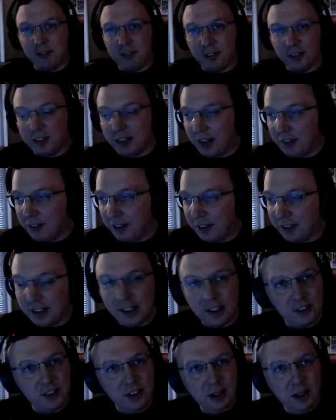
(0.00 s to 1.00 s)
discovered that
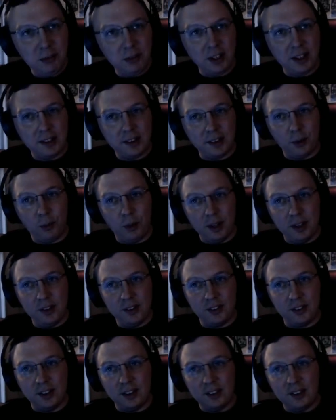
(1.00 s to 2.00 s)
it seems like the ones
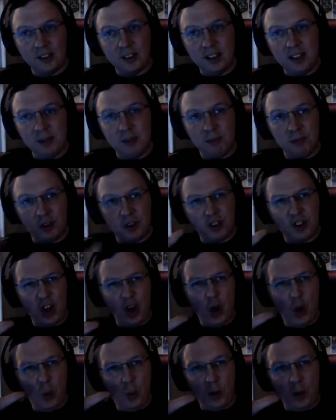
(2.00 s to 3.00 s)
that seem
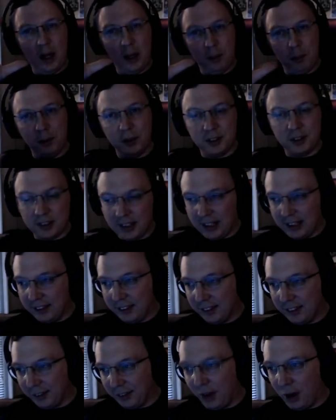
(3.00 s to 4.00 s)
so well put
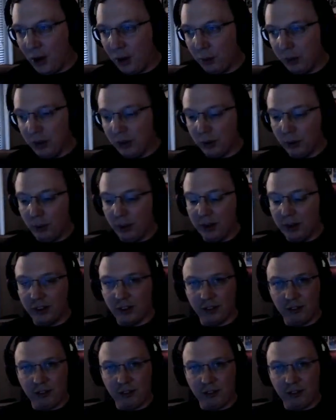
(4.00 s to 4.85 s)
together are always the ones that